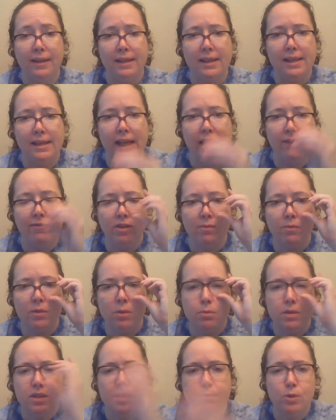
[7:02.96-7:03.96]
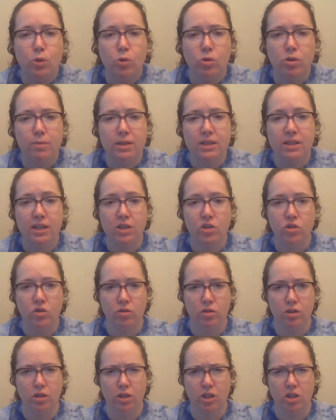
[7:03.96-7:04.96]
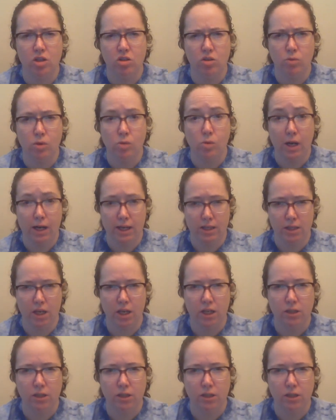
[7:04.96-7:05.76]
he gave them the Miss Bjornaby teacher look, the one where I can